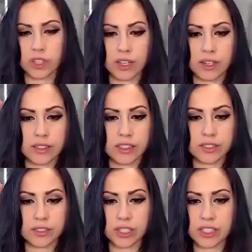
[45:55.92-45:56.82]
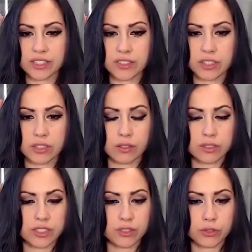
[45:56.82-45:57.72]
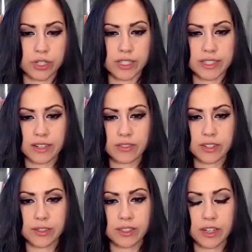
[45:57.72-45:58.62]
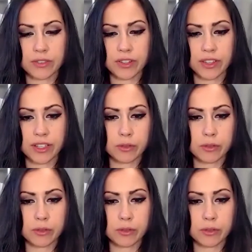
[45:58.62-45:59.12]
Yeah, that stress in general just drains everything.